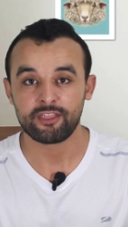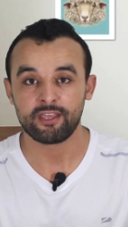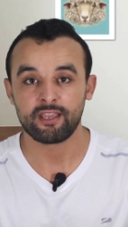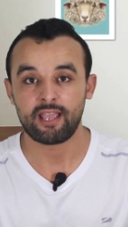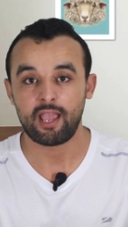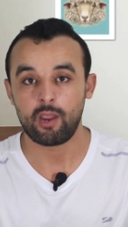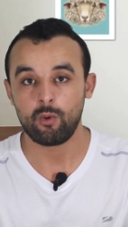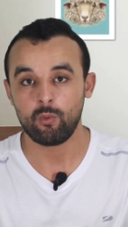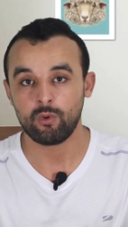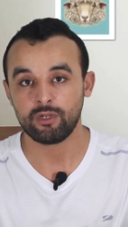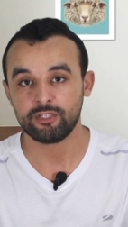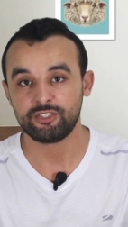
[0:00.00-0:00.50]

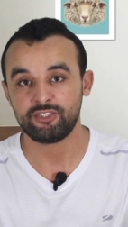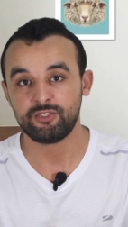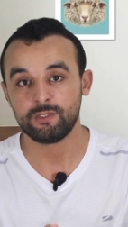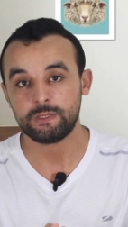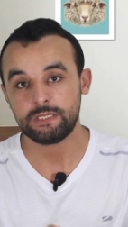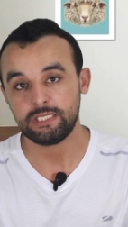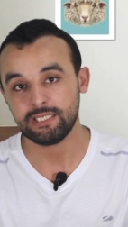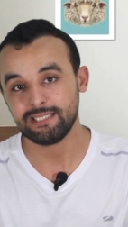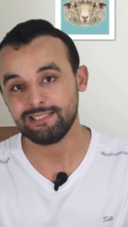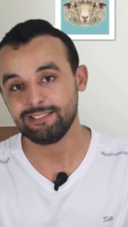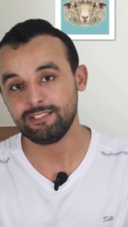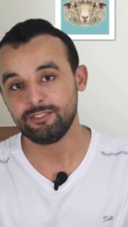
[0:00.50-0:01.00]
thing I want to
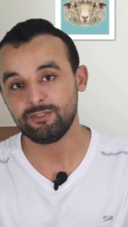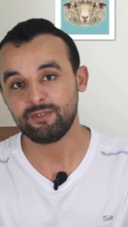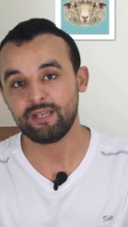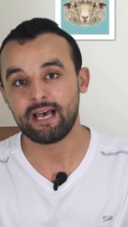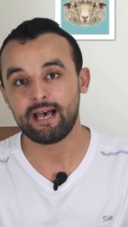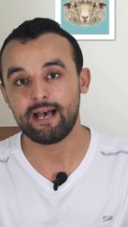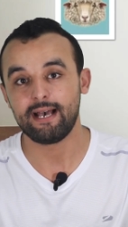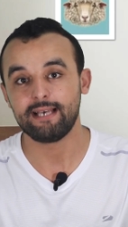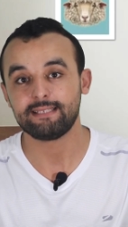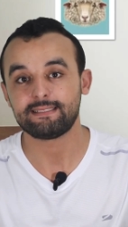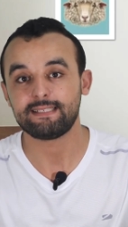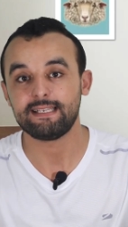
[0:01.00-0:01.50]
tell you
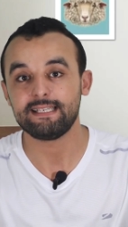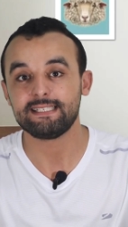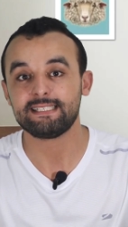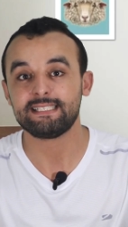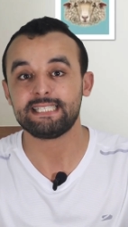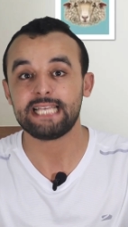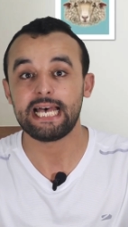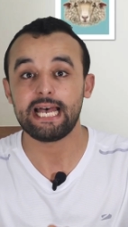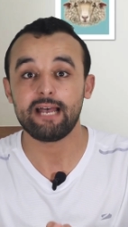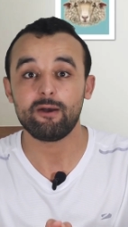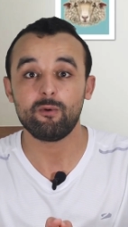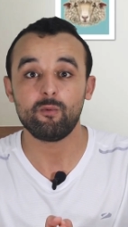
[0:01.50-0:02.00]
guys
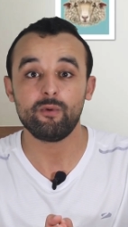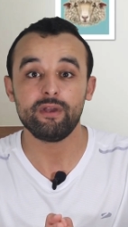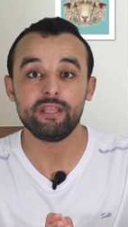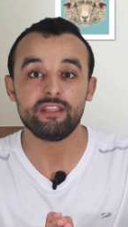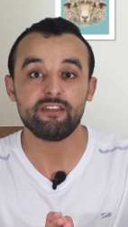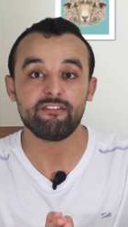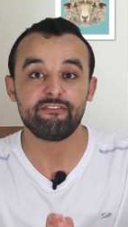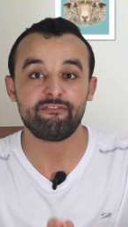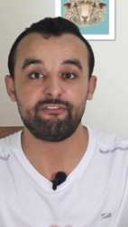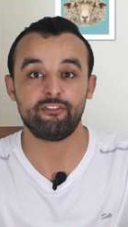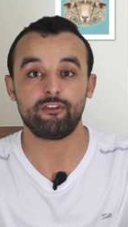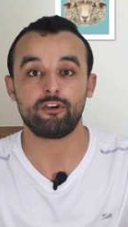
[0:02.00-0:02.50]
is that when
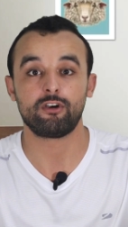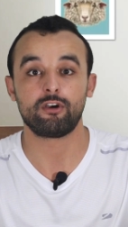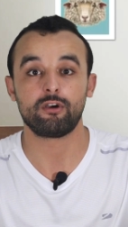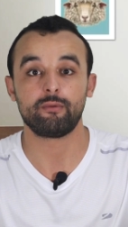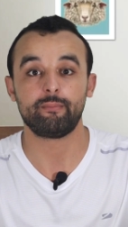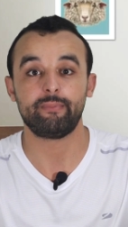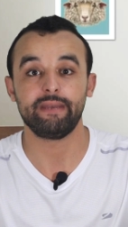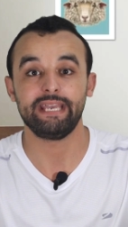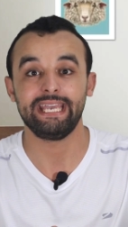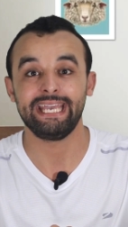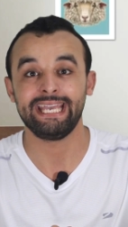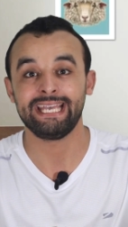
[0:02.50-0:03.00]
the
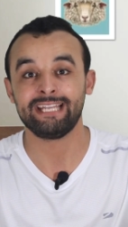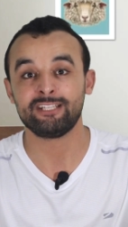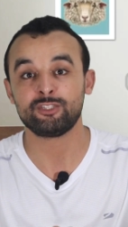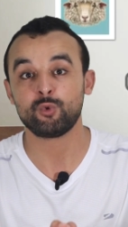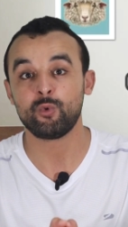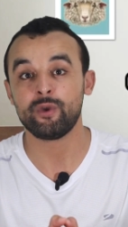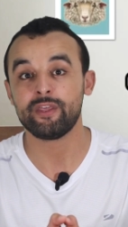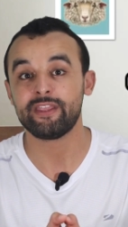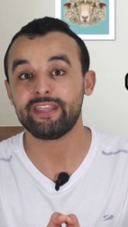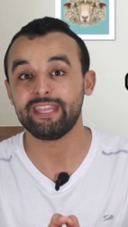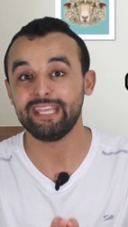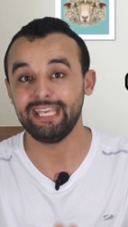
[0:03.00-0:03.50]
verb ends
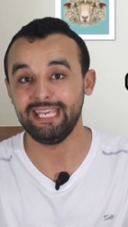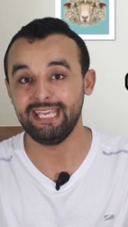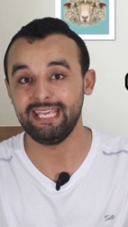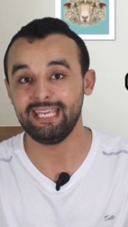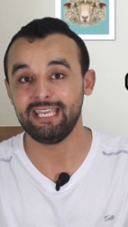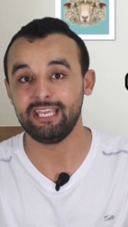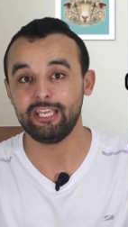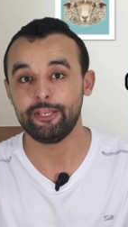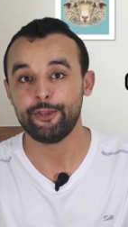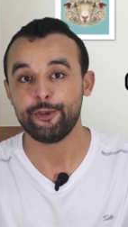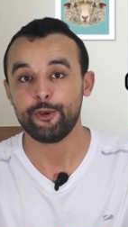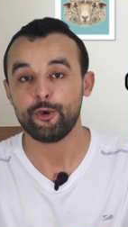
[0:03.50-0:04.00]
with
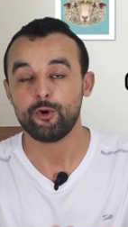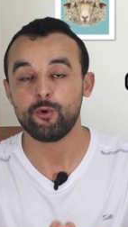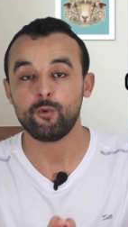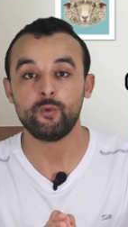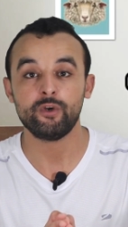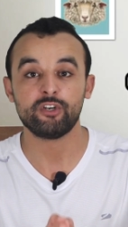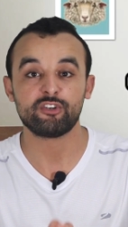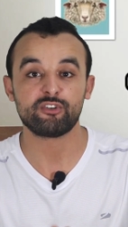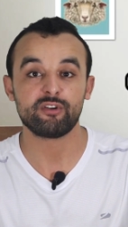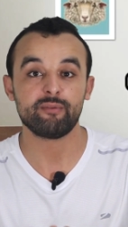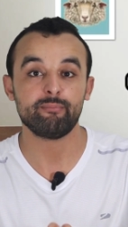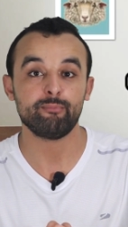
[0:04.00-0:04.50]
E,
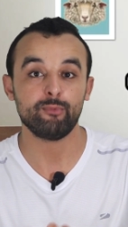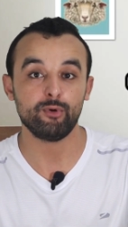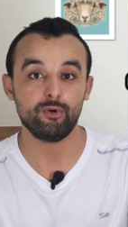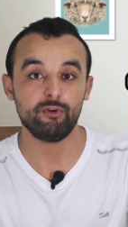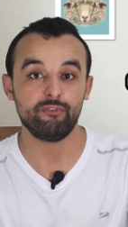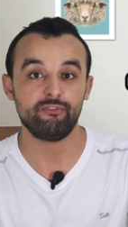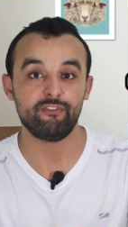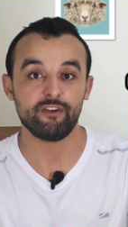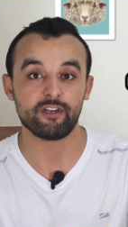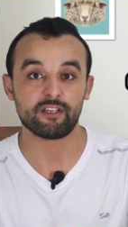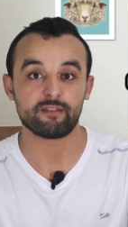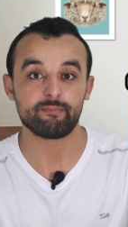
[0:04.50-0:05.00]
we
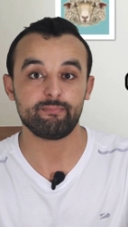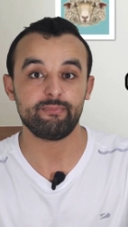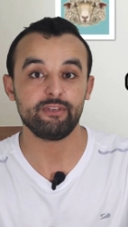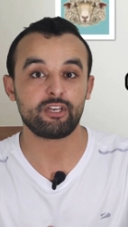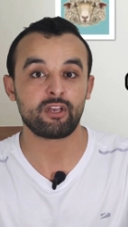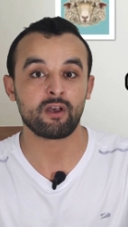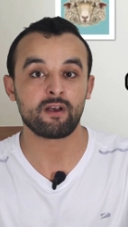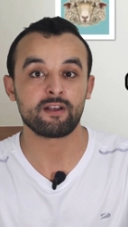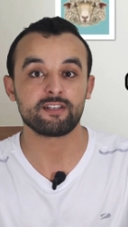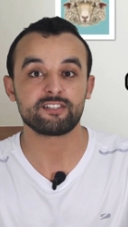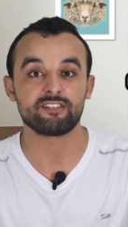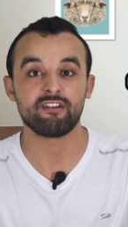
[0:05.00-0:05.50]
remove it
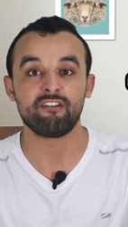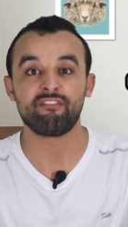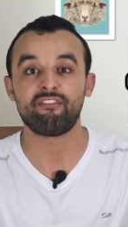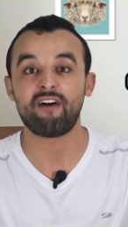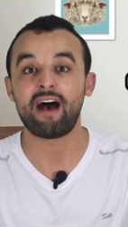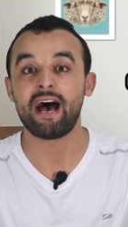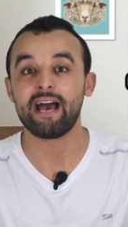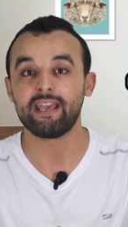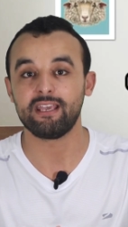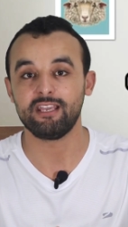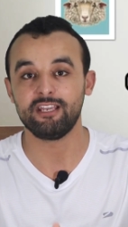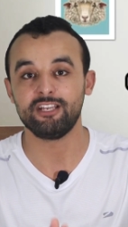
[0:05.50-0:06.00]
because of
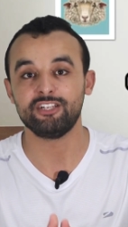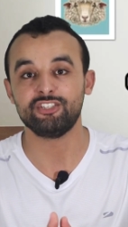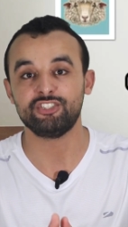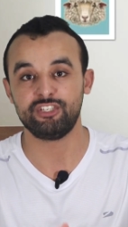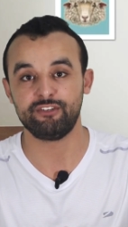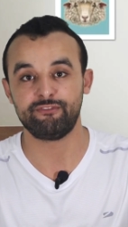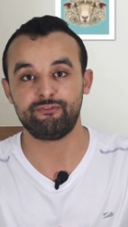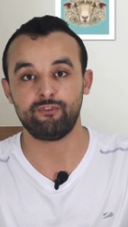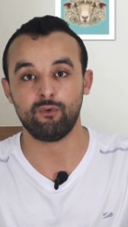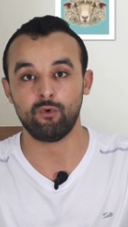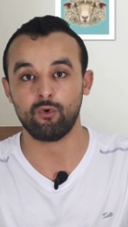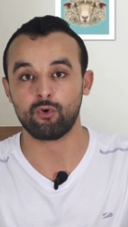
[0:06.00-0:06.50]

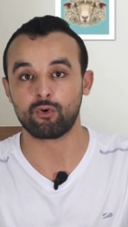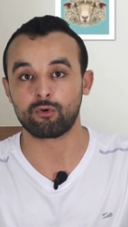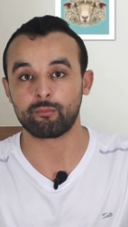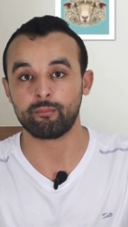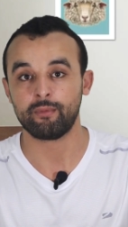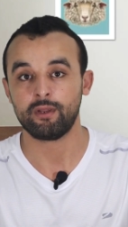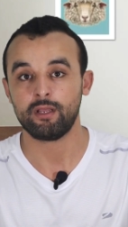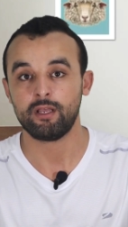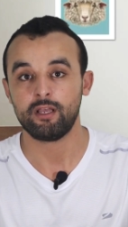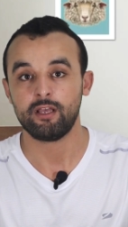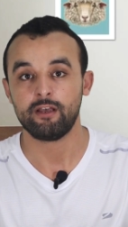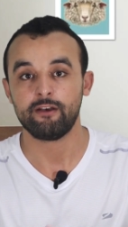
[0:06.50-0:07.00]
ing
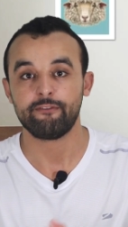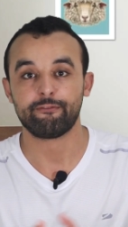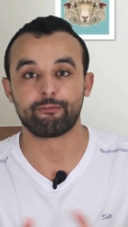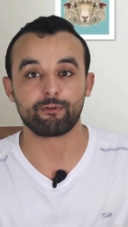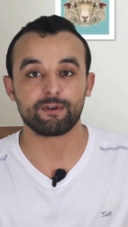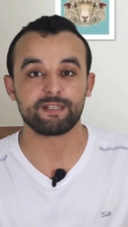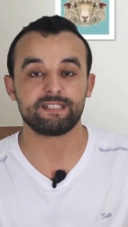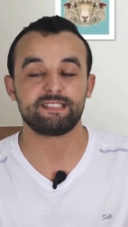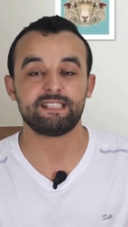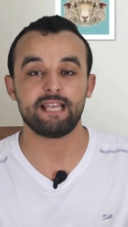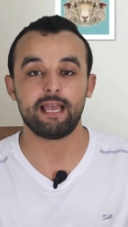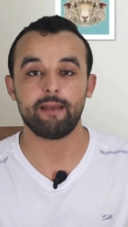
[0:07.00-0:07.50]
form.
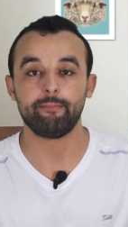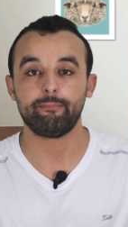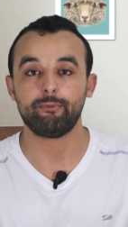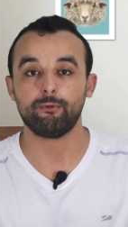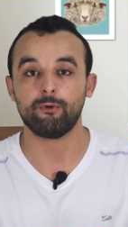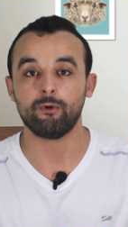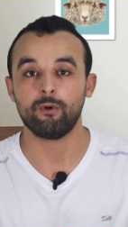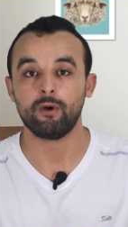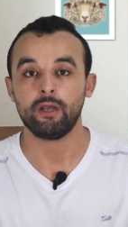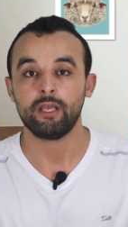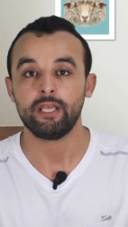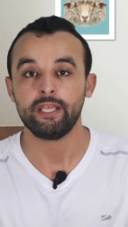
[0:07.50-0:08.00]
For
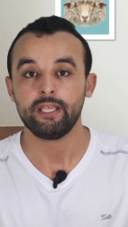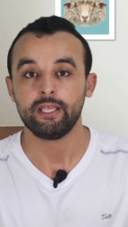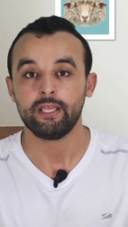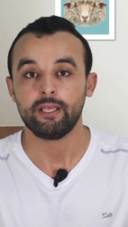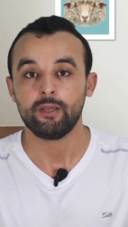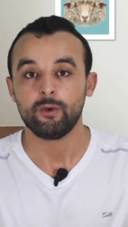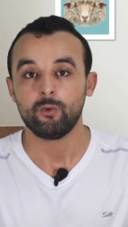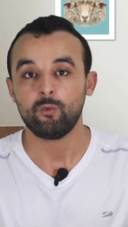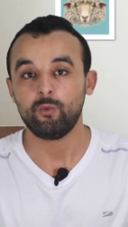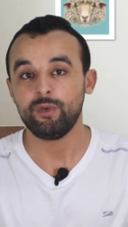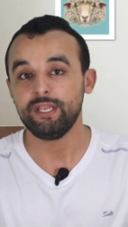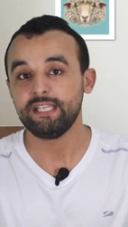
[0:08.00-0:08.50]
example,
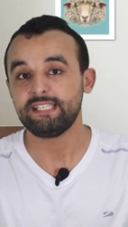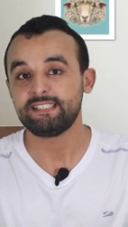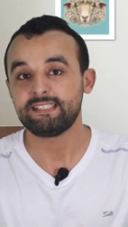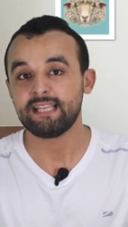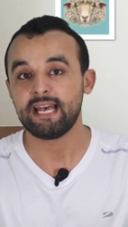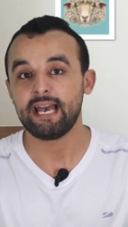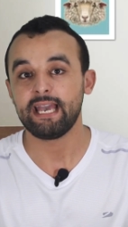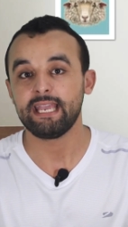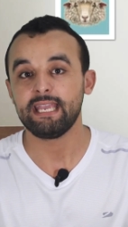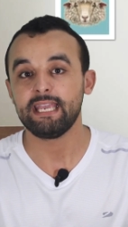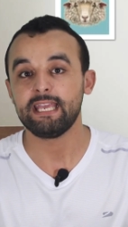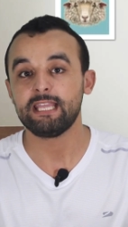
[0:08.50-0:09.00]
we
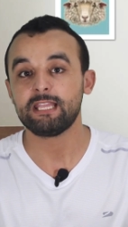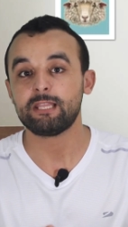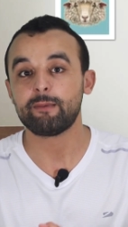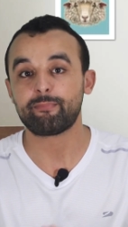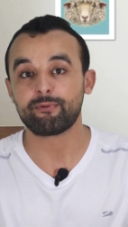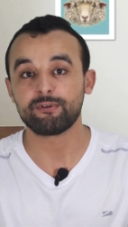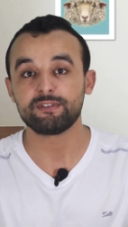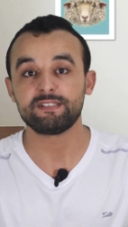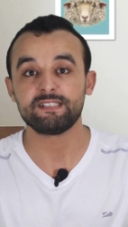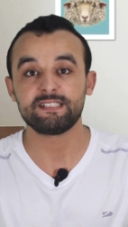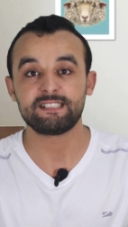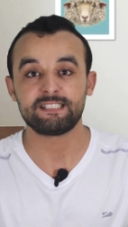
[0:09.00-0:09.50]
say in the
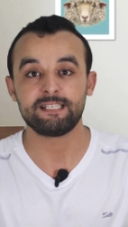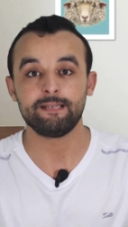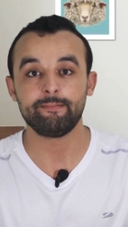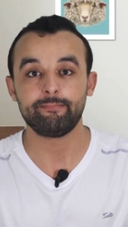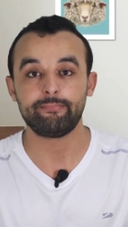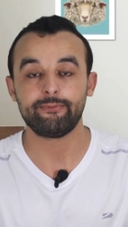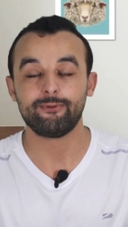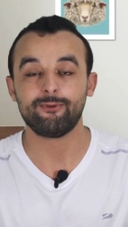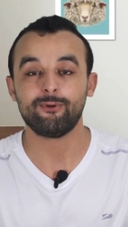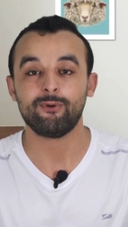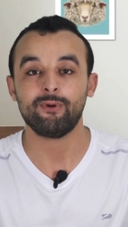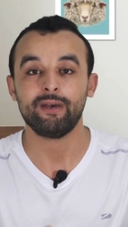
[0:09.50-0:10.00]
present
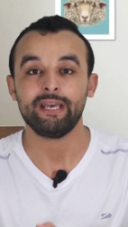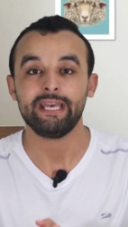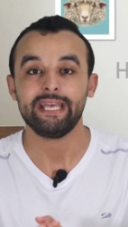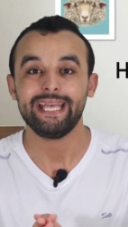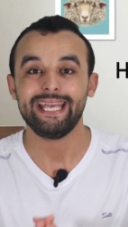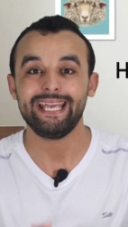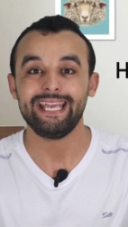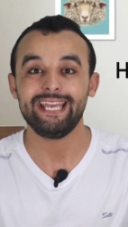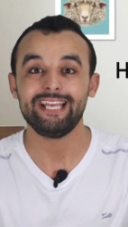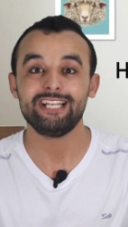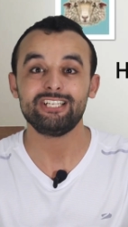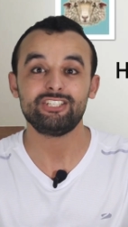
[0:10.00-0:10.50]
simple,
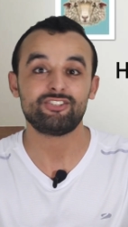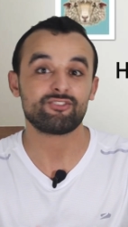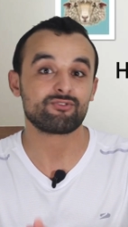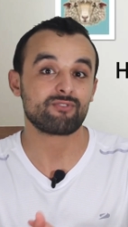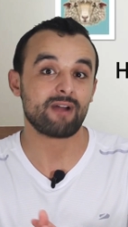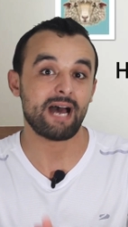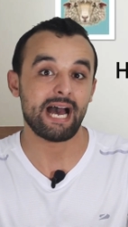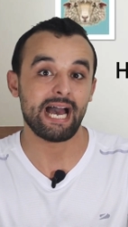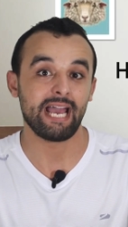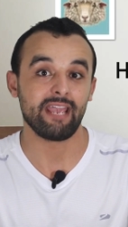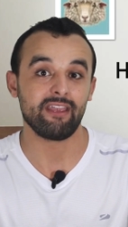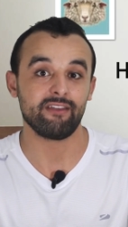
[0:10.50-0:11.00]
he
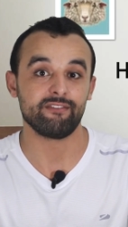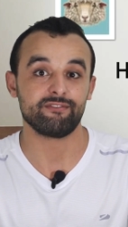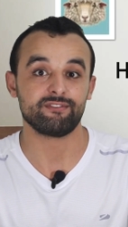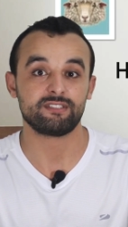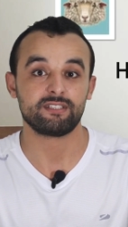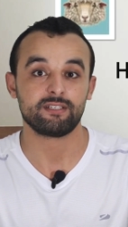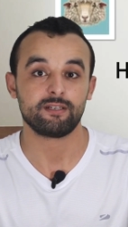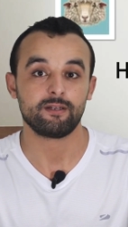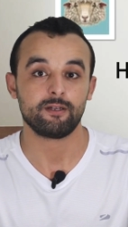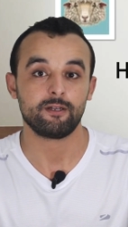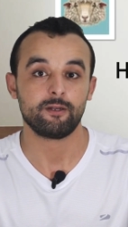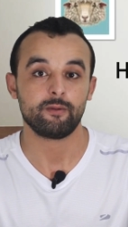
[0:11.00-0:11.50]

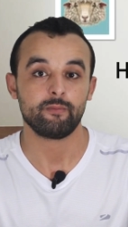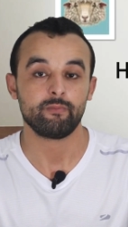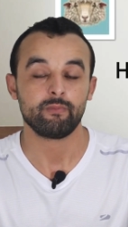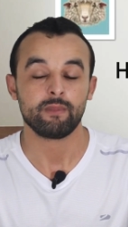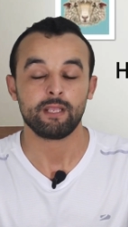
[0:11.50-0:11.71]
drives.